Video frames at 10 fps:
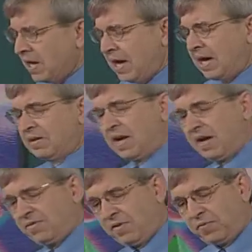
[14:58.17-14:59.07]

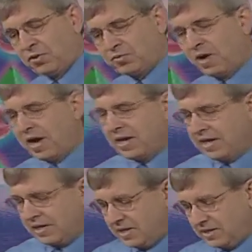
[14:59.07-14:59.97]
And first of all,
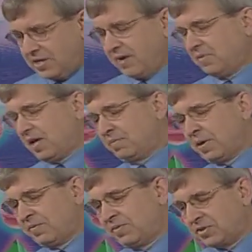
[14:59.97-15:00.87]
it does have a lot of
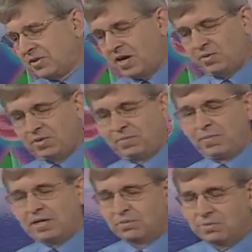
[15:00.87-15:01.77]
benefits, not only
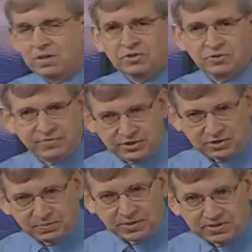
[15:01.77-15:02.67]
mental, but also
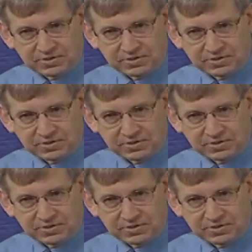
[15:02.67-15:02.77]
physical, because